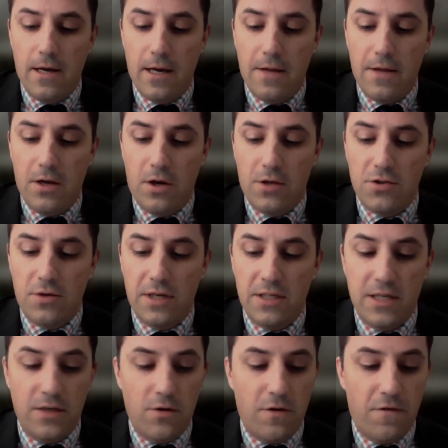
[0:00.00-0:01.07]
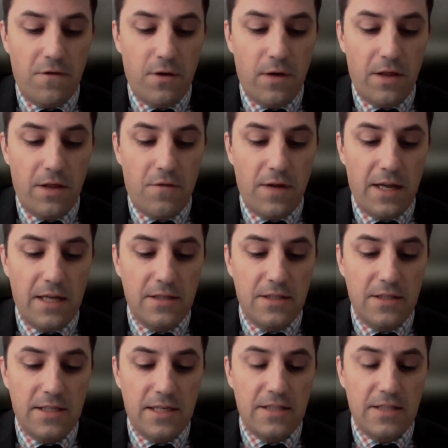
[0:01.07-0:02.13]
Uh, they also continue to fill other
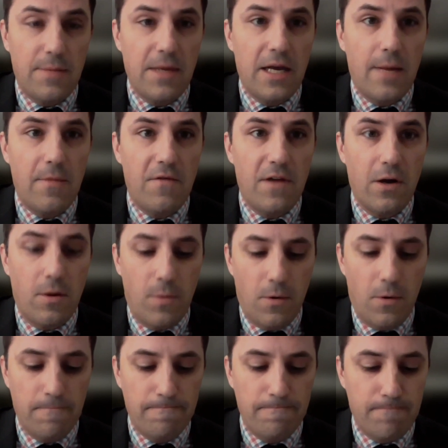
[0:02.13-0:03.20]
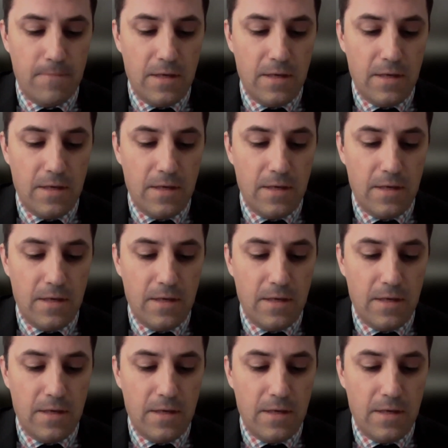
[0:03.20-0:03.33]
vacancies as they become available.